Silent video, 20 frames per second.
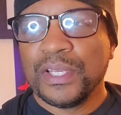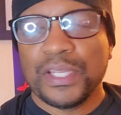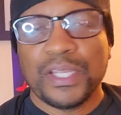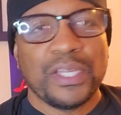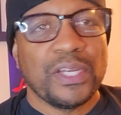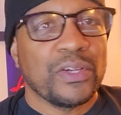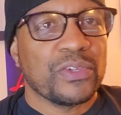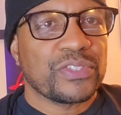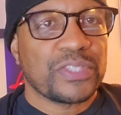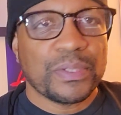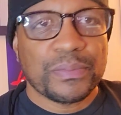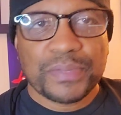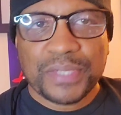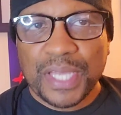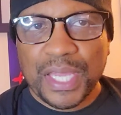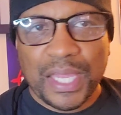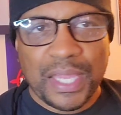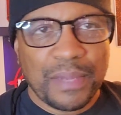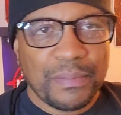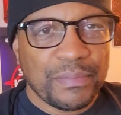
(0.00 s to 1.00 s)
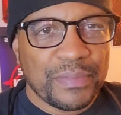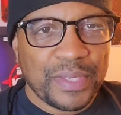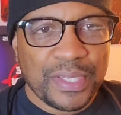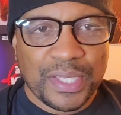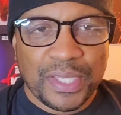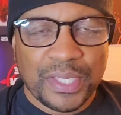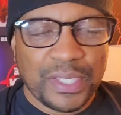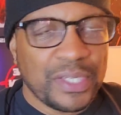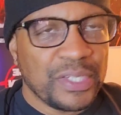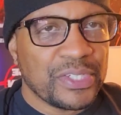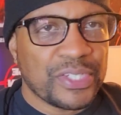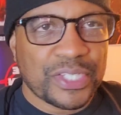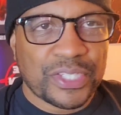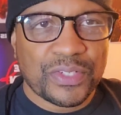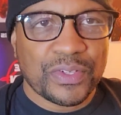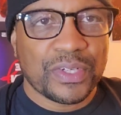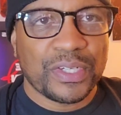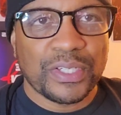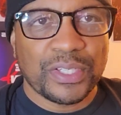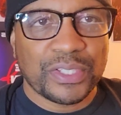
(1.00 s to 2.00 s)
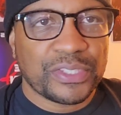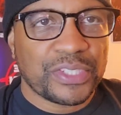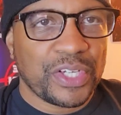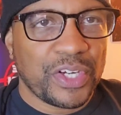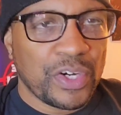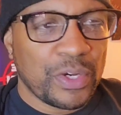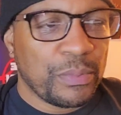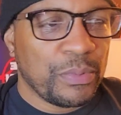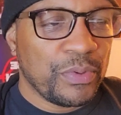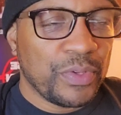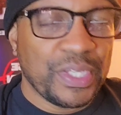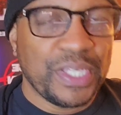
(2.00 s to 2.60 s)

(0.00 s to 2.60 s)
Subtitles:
You know, sometimes you're just going to look terrible,